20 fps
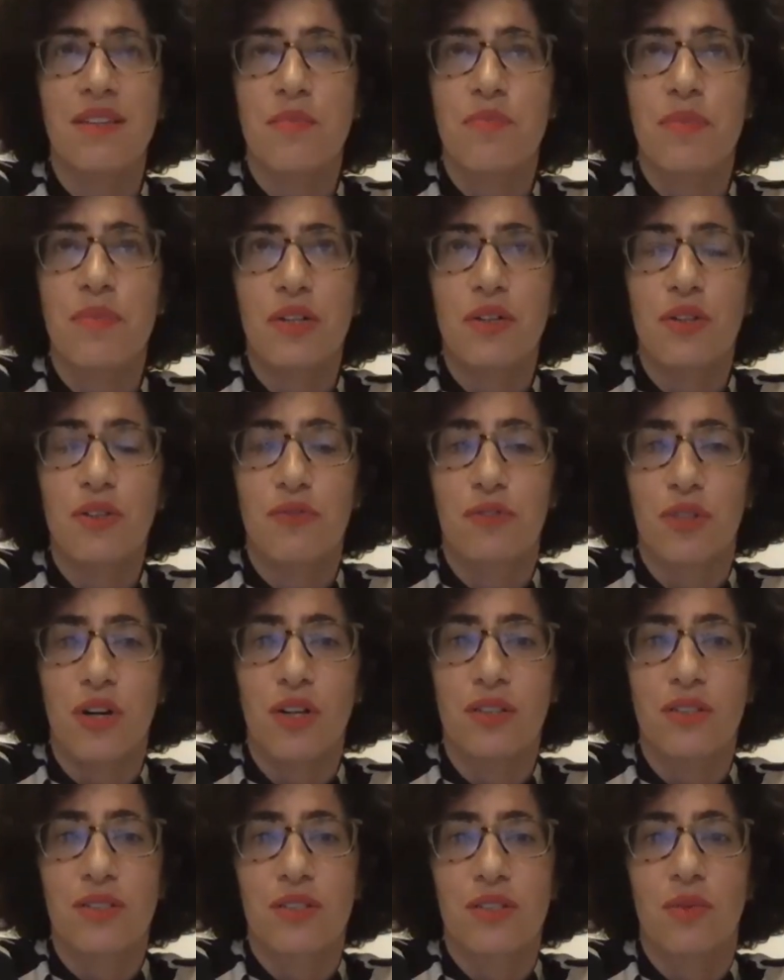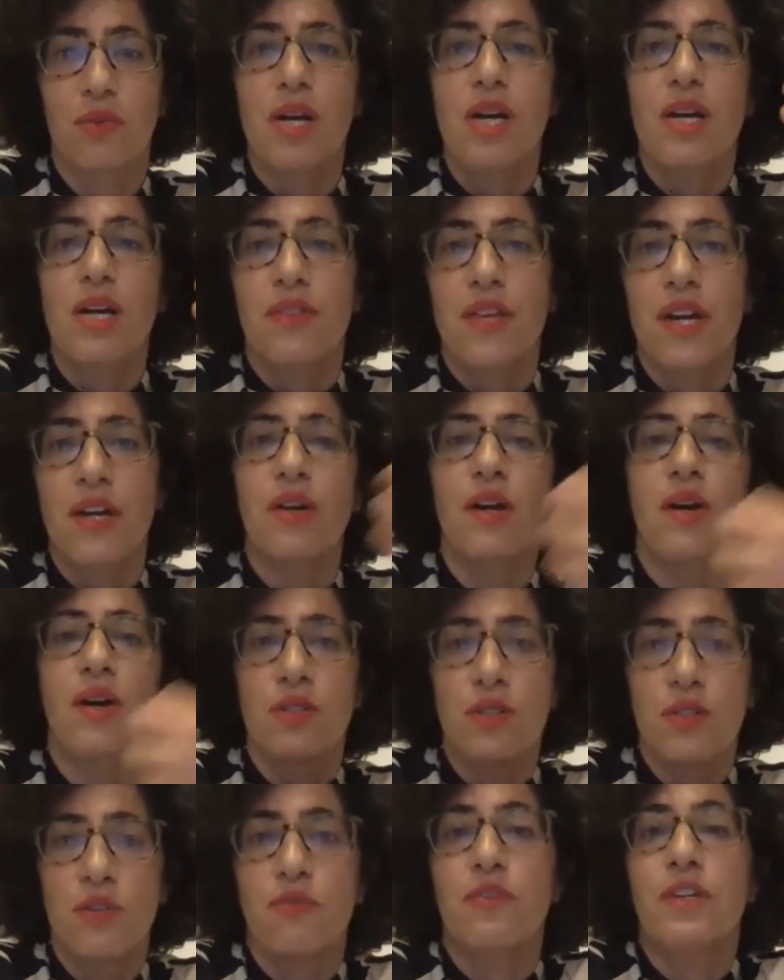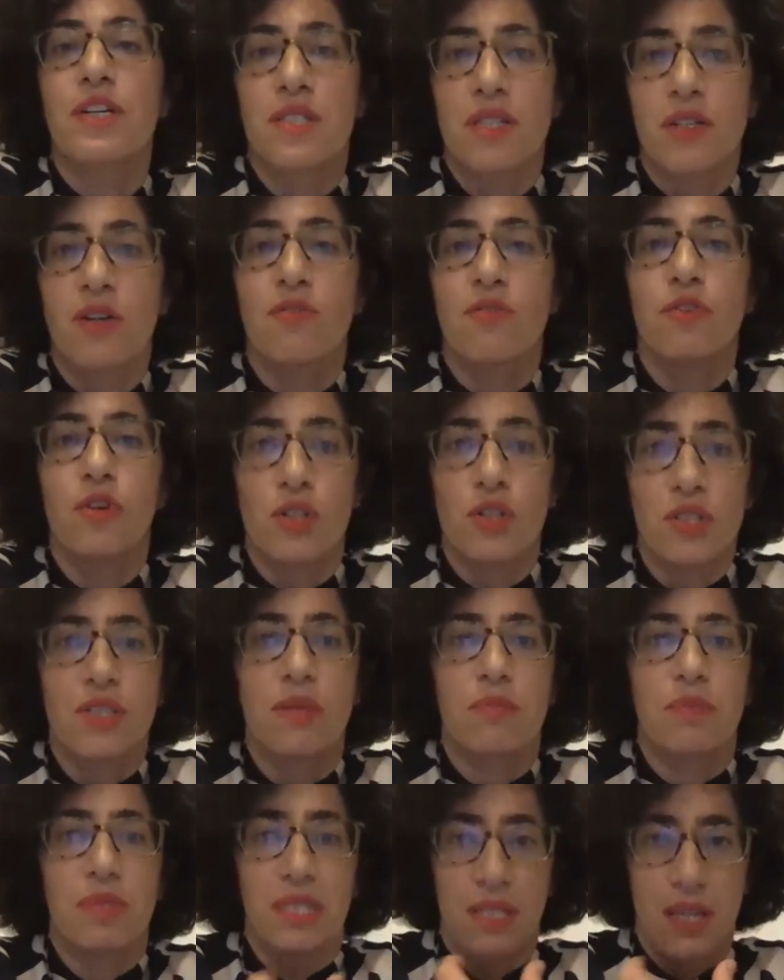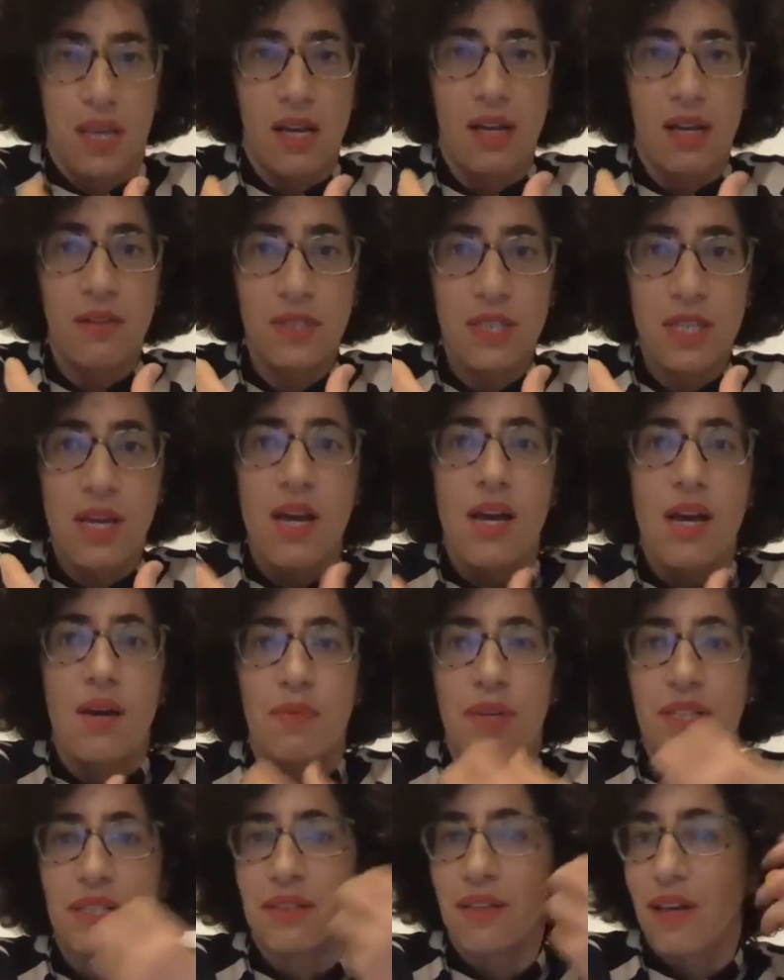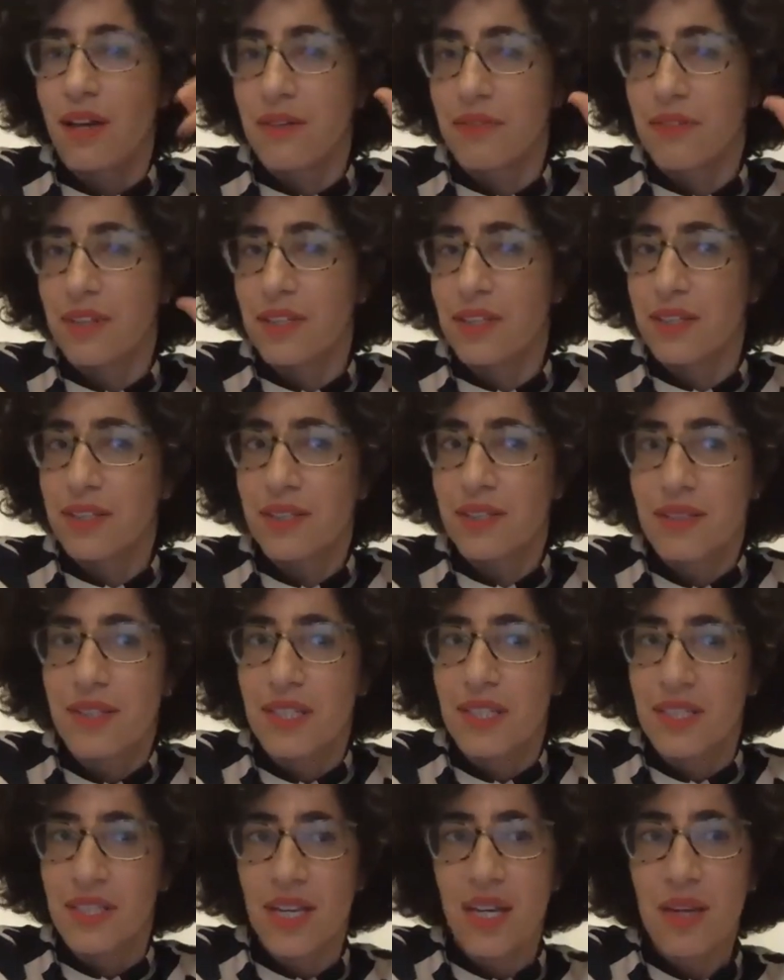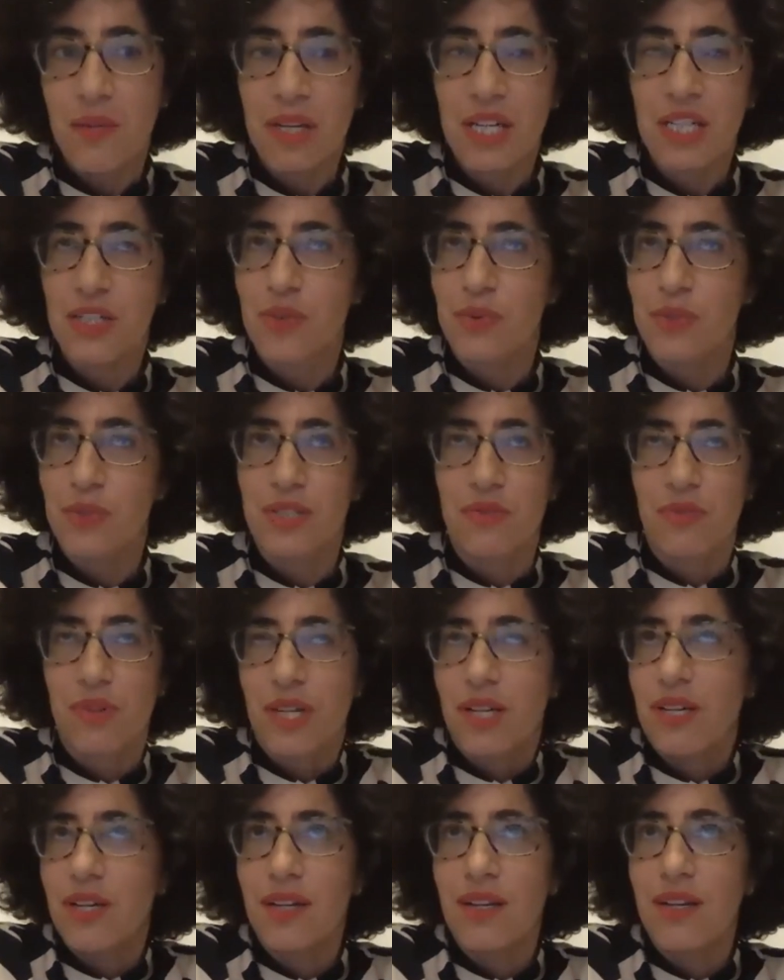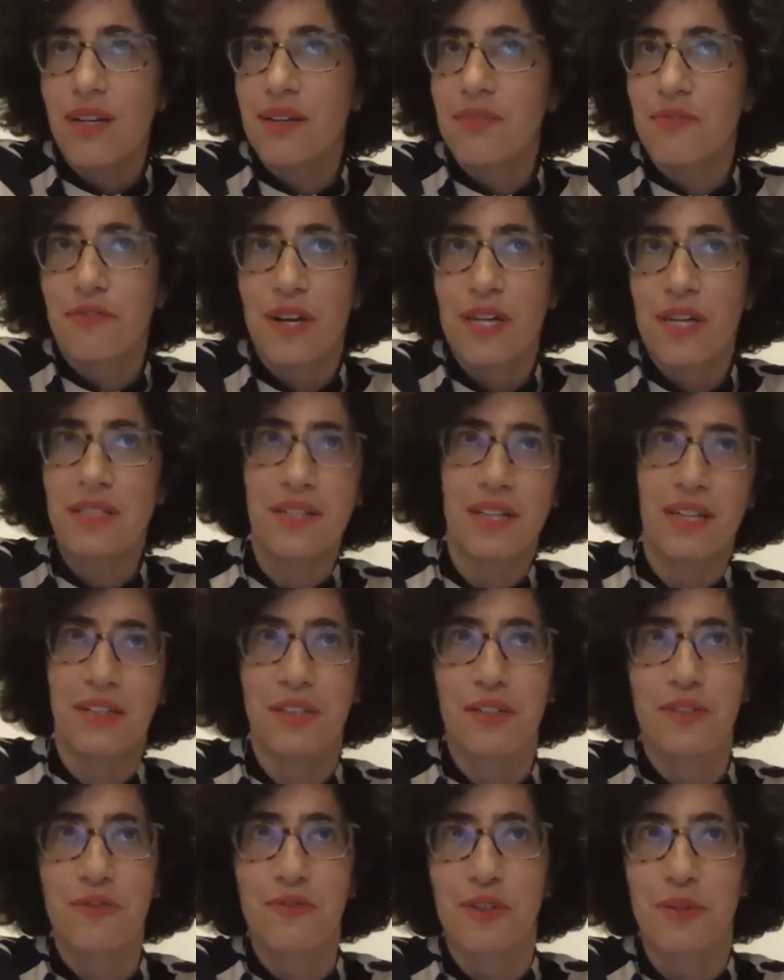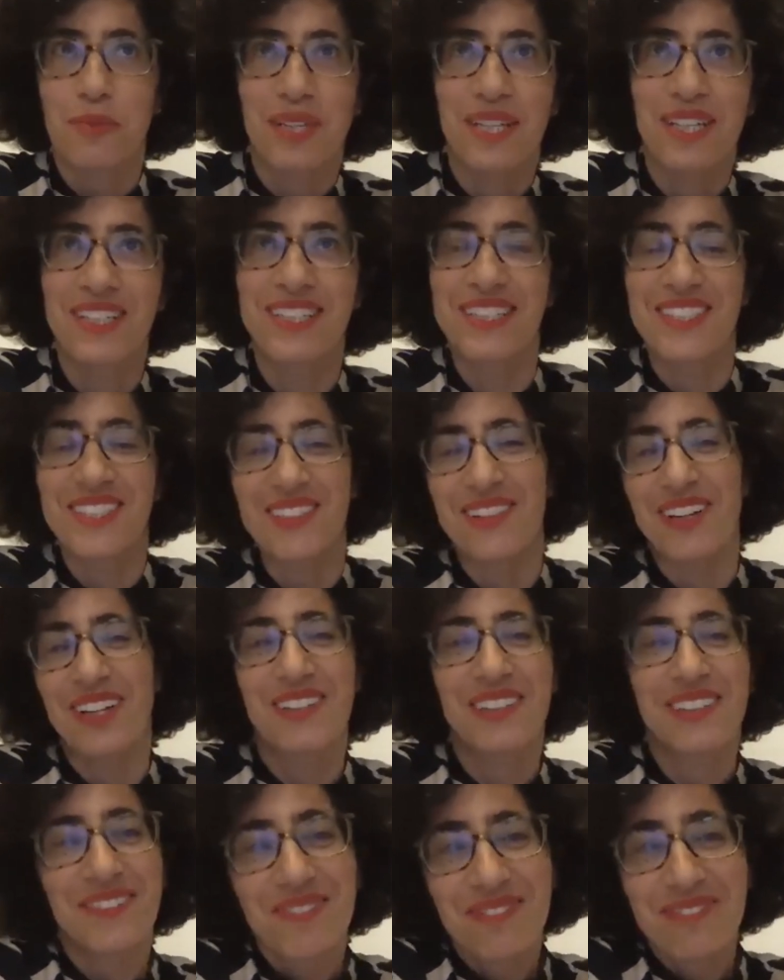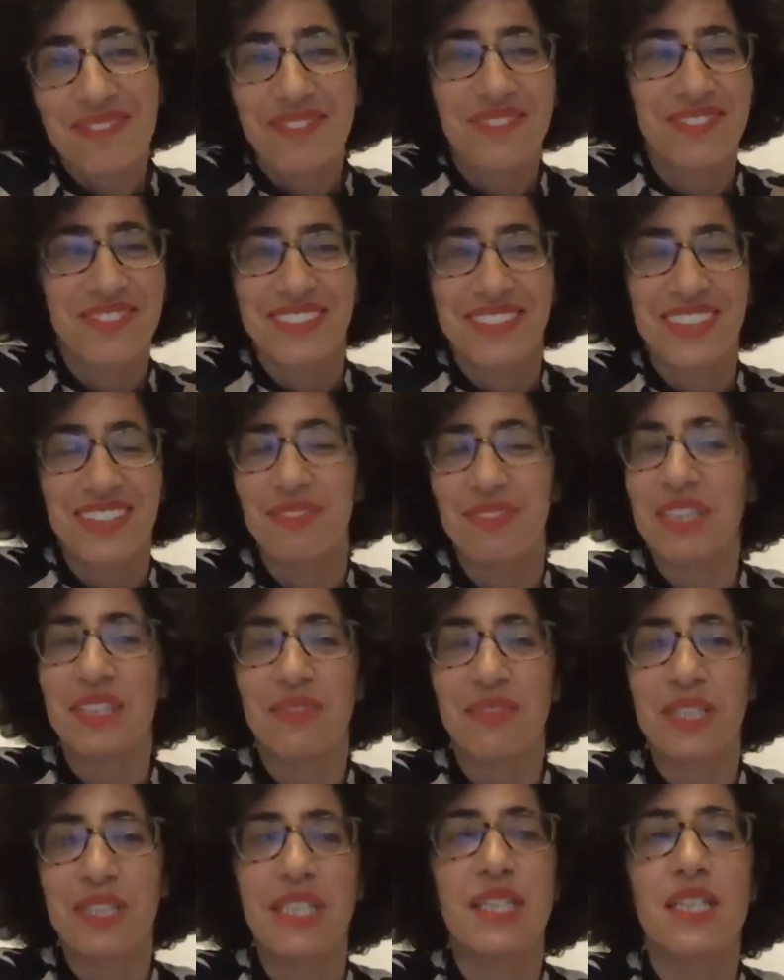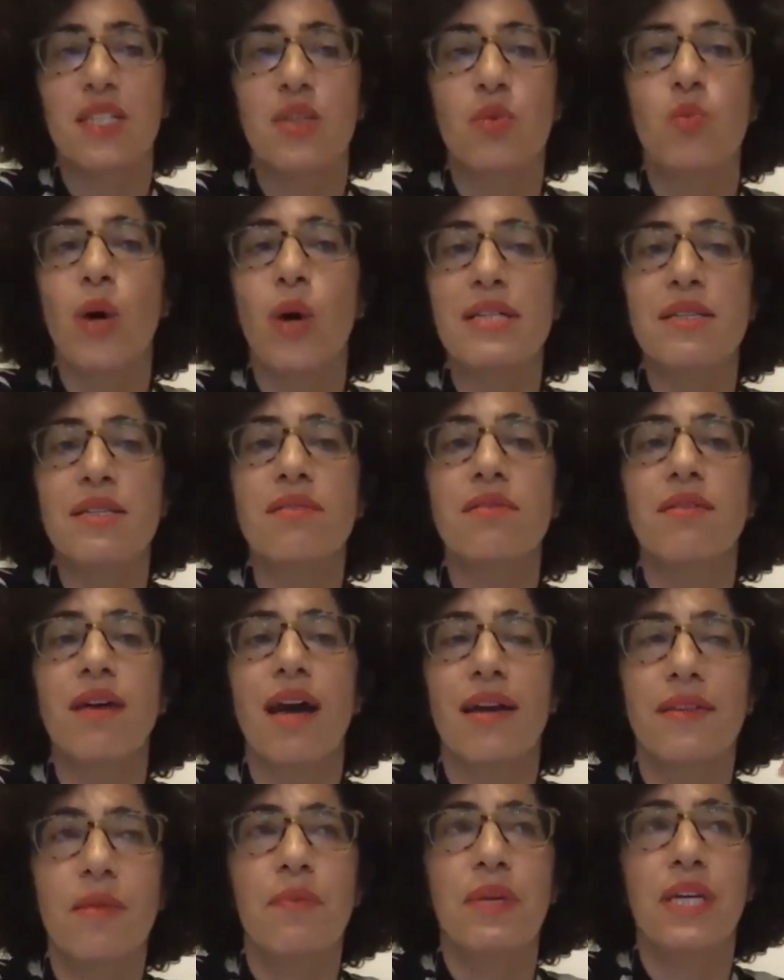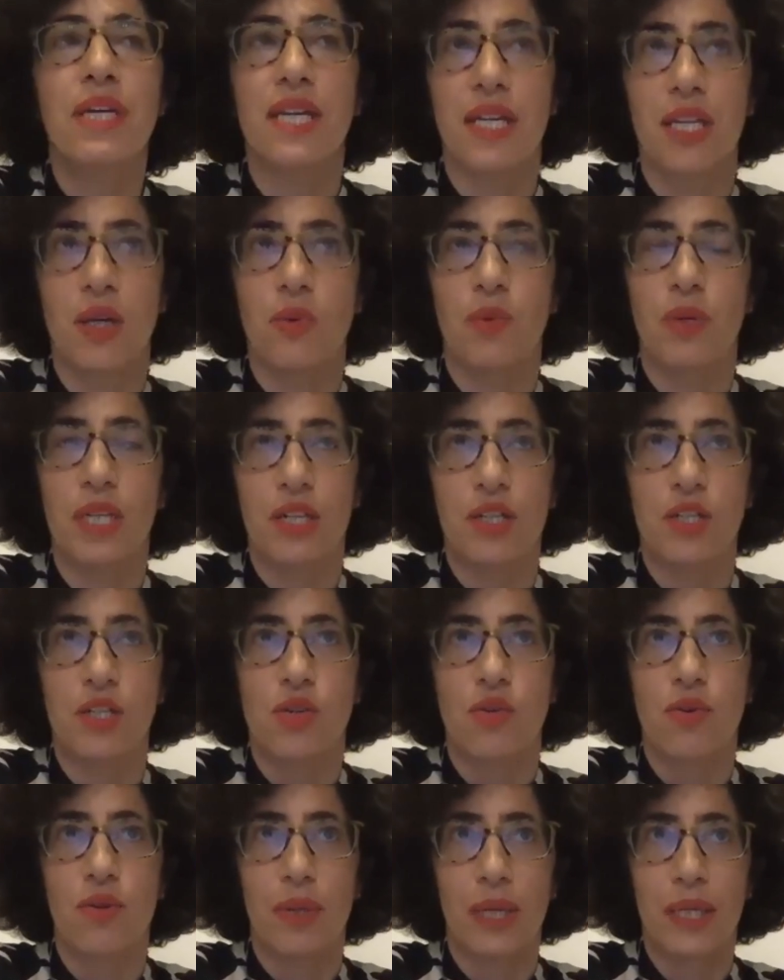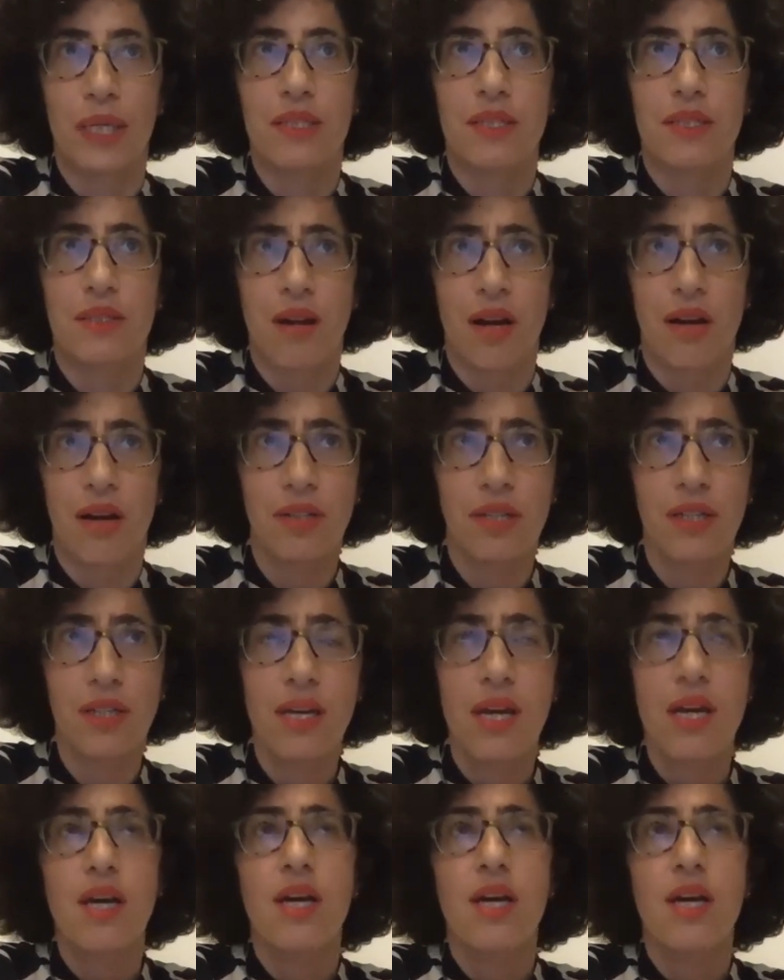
the beard of God. So they're also fixing, of course, themselves. But uh, the, this image was really fascinating for me. so I but but it wasn't at the beginning when I when I started.